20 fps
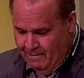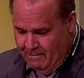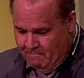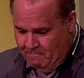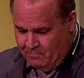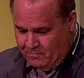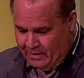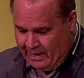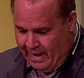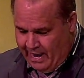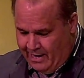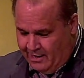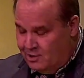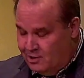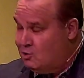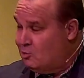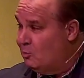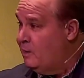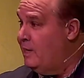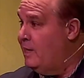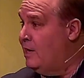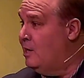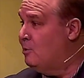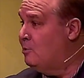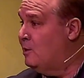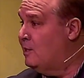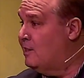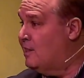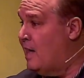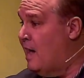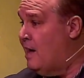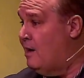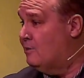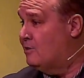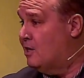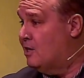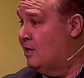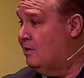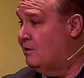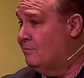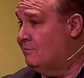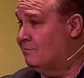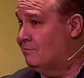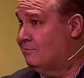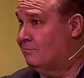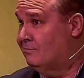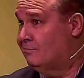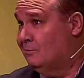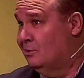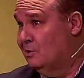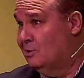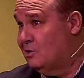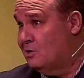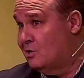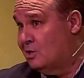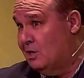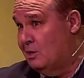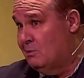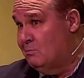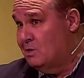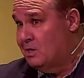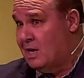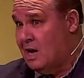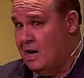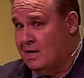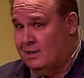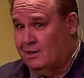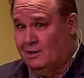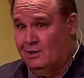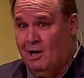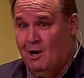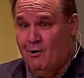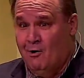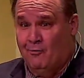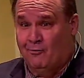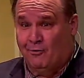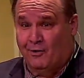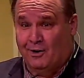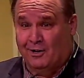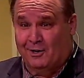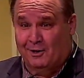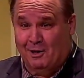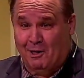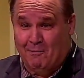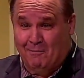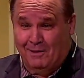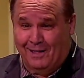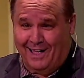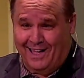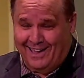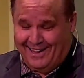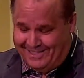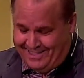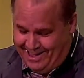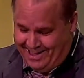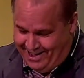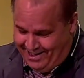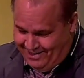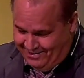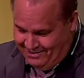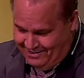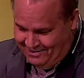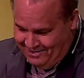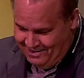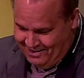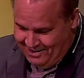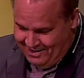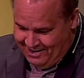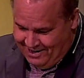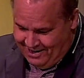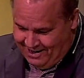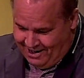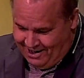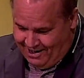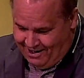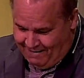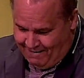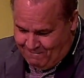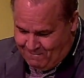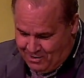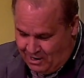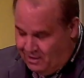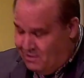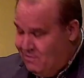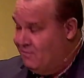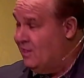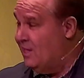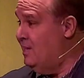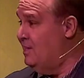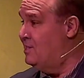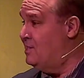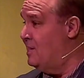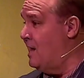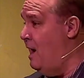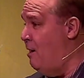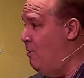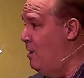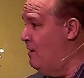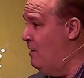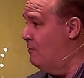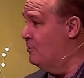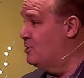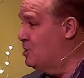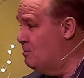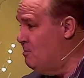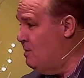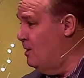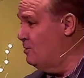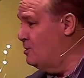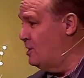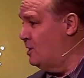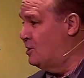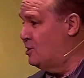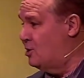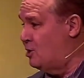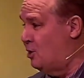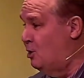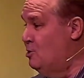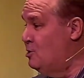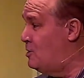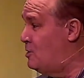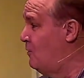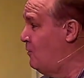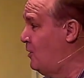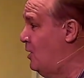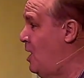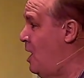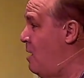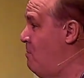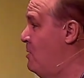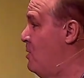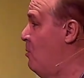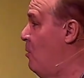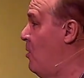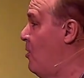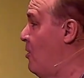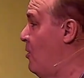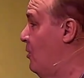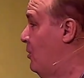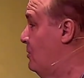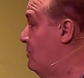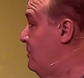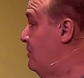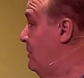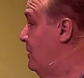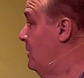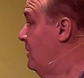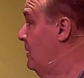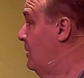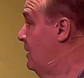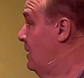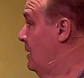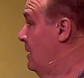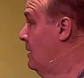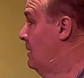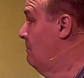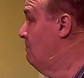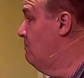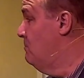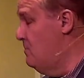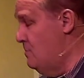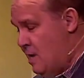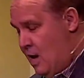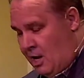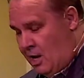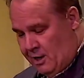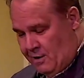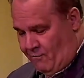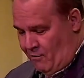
and $300,000, which seems kind of low for a club like that. None of these, however, is the most exclusive club in the world. None of them,